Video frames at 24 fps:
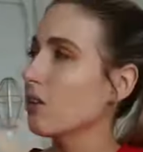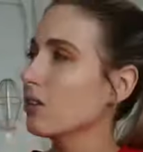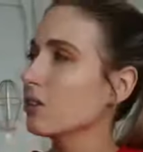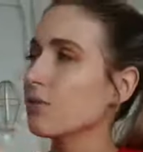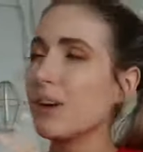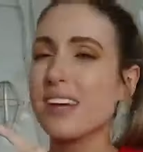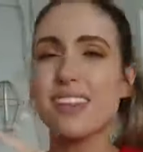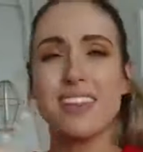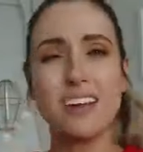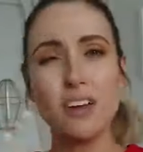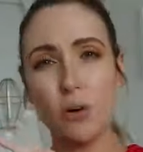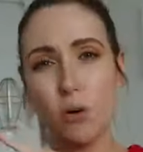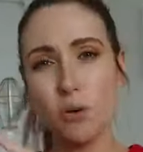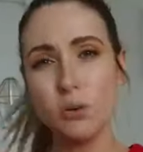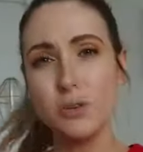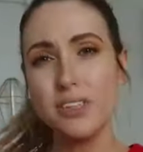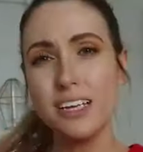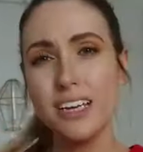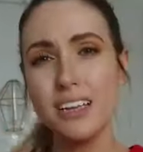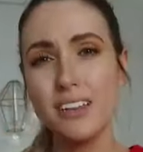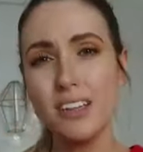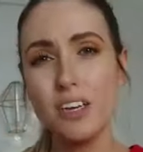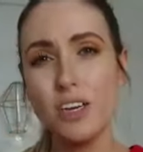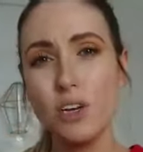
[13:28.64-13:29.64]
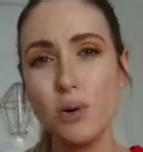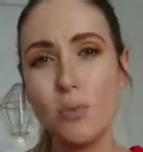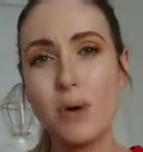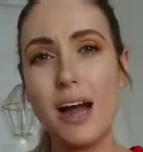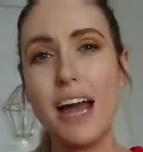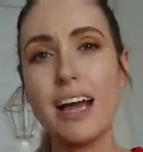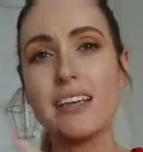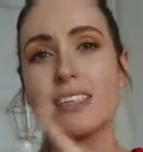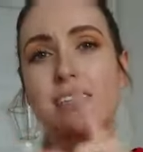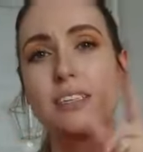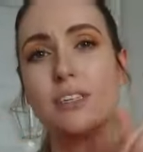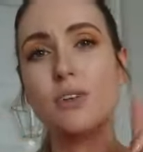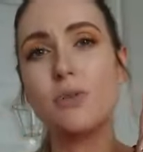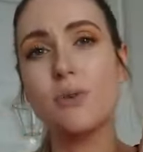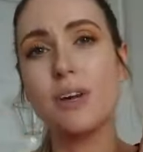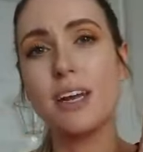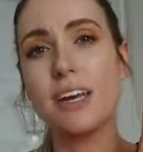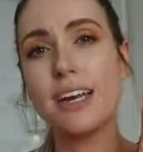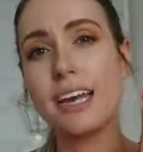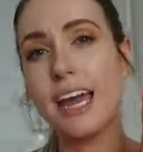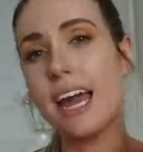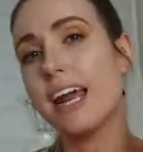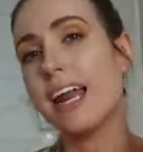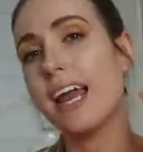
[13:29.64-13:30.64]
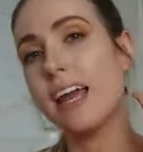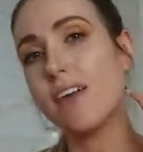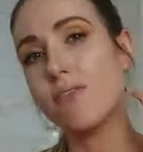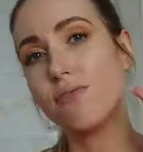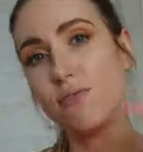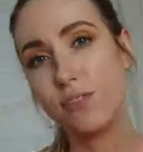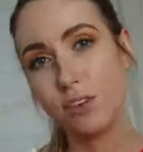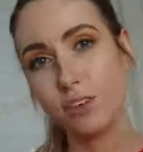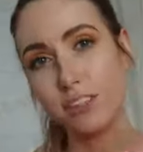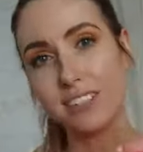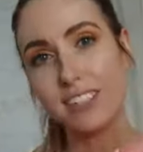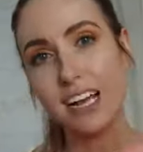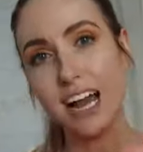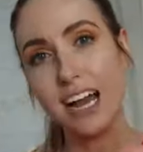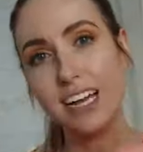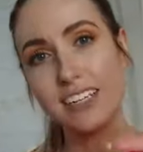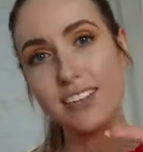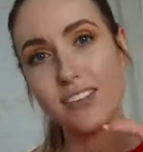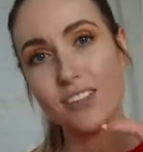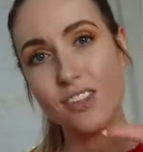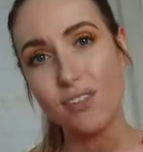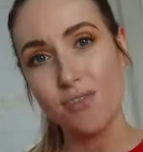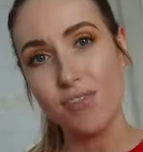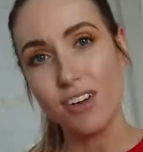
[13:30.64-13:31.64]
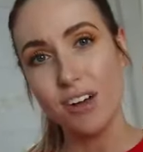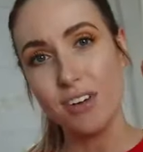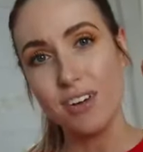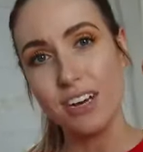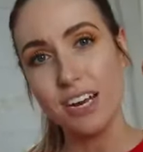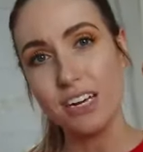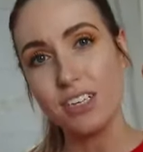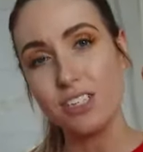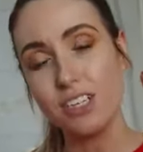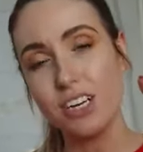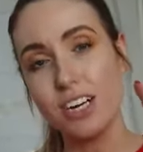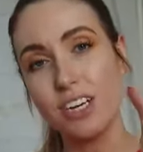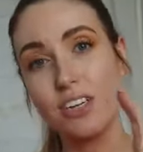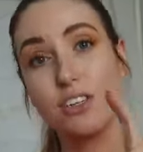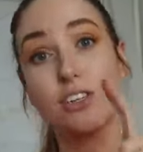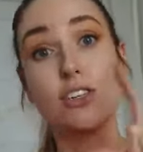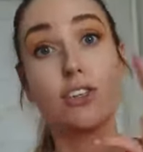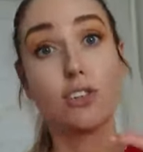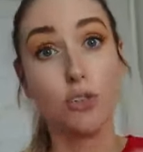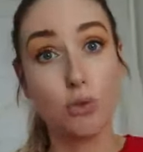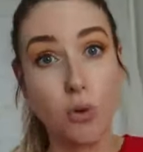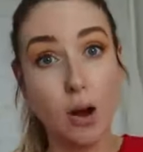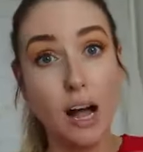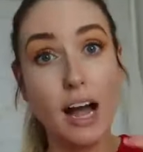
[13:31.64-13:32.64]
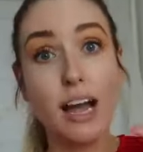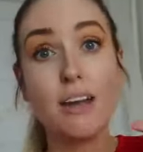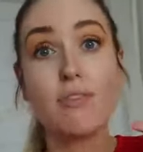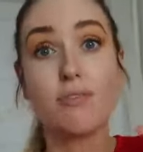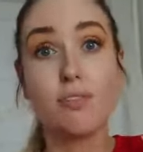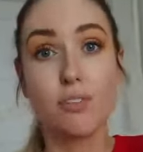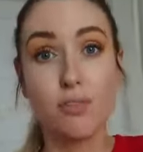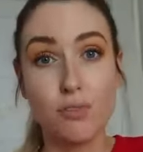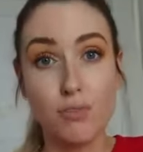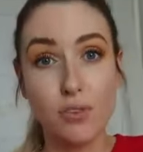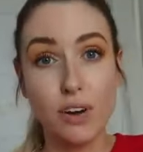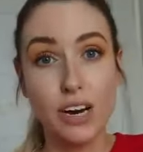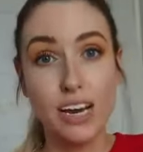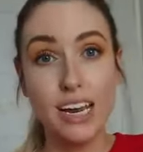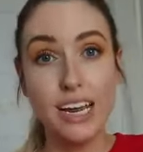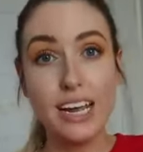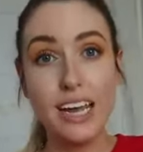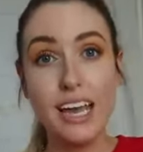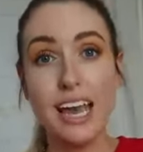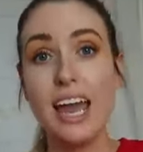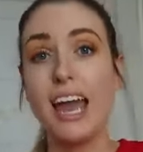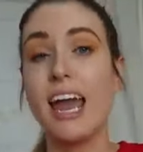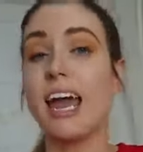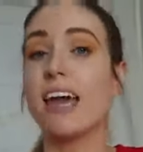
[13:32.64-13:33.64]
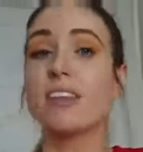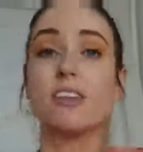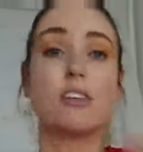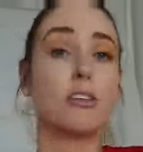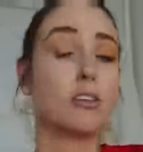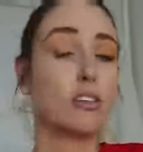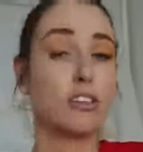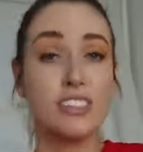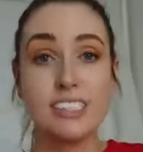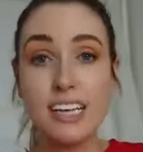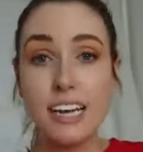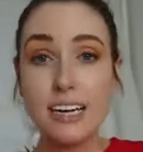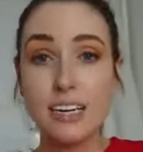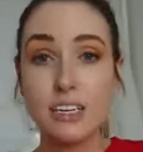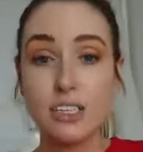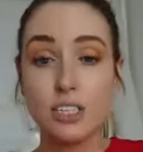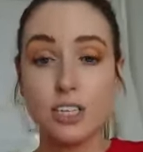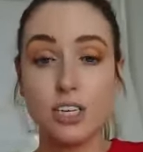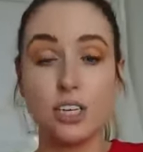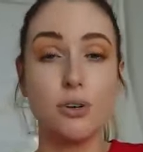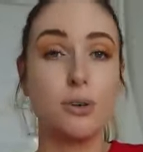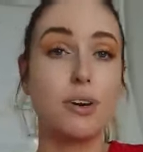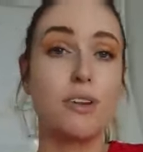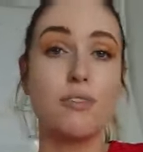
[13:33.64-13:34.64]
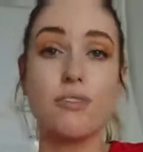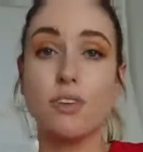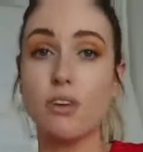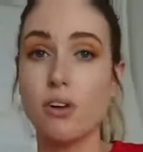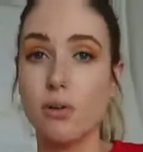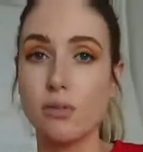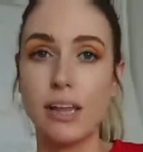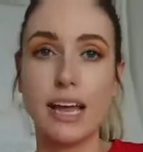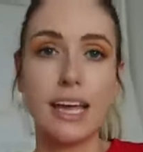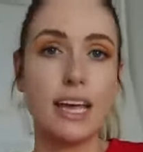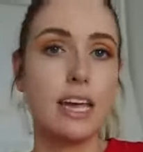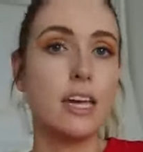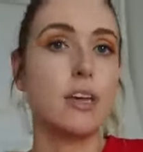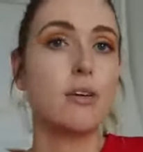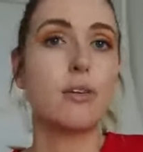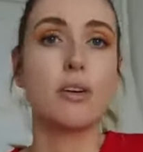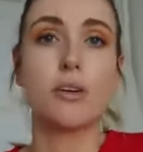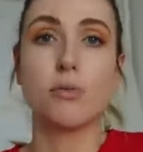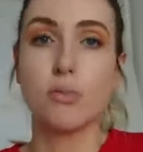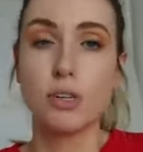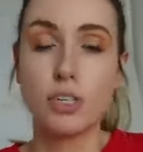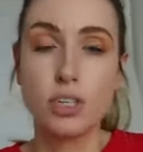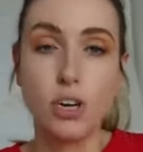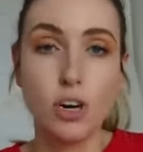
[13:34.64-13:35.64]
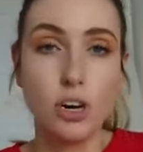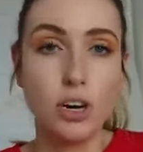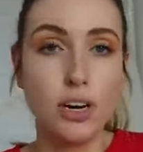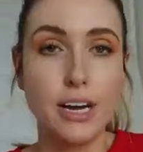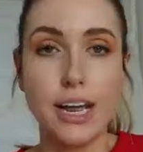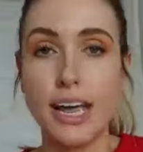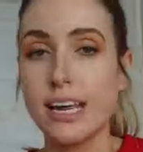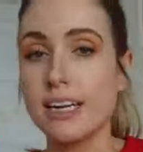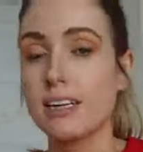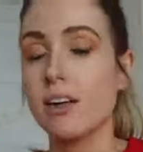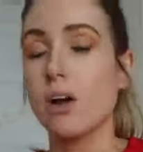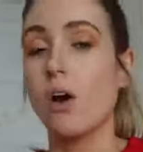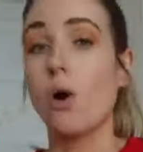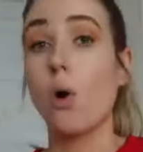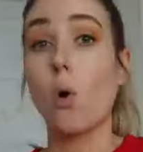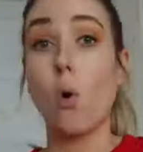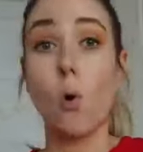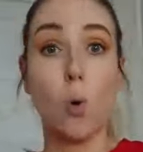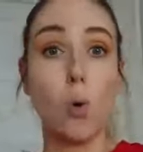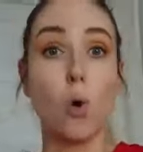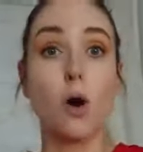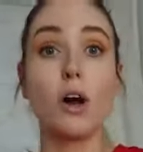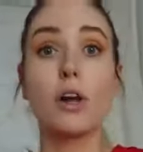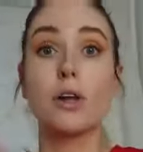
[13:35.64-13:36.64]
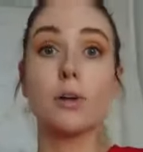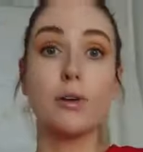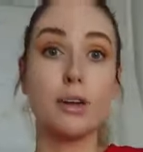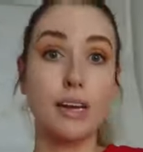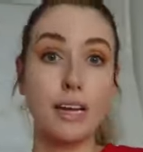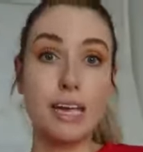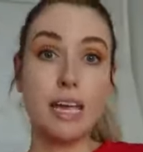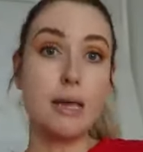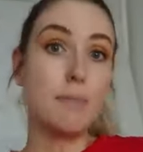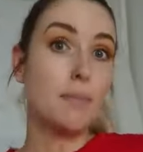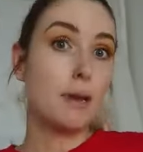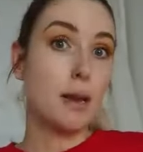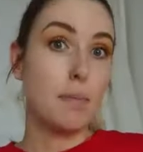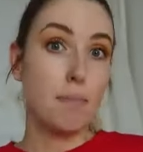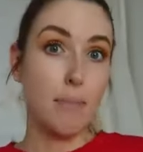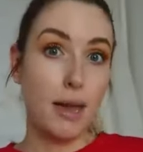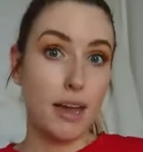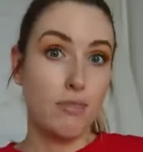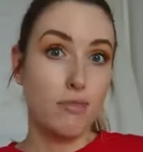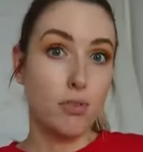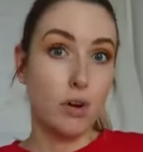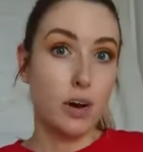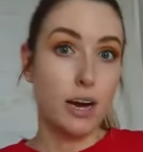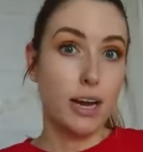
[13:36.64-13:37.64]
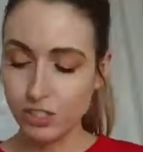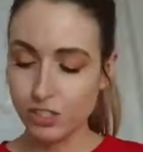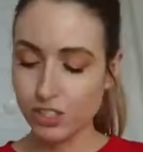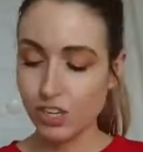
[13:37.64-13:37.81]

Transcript: And also, I think only in the US you can get a full size of the foundation to try for free, and they'll just send it to you, and if you don't like it, you can return it or you can keep it and pay for it.